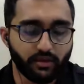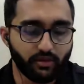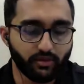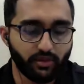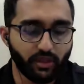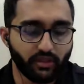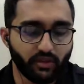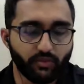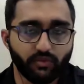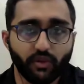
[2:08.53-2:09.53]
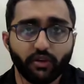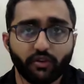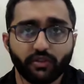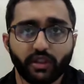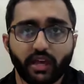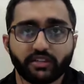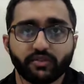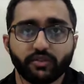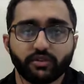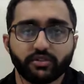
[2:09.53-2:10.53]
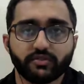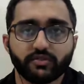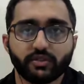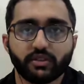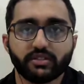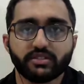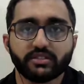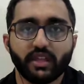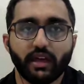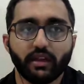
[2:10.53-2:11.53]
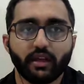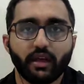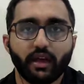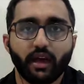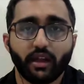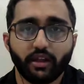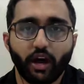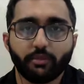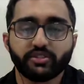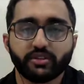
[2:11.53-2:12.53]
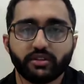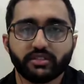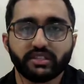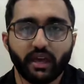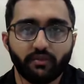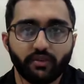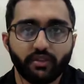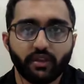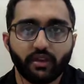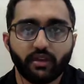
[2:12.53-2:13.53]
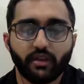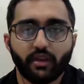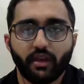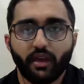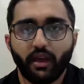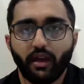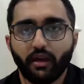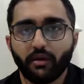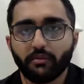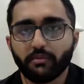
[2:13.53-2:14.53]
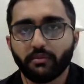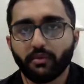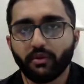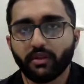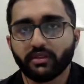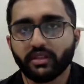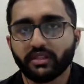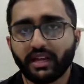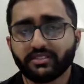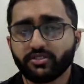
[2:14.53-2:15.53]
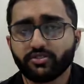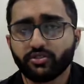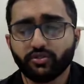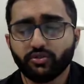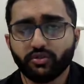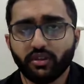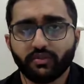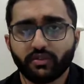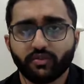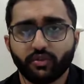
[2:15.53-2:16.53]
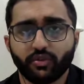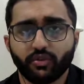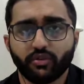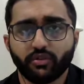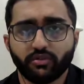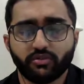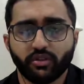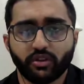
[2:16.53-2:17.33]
thing that we've learned over the last few years of doing this is that adoption is everything. That's true even for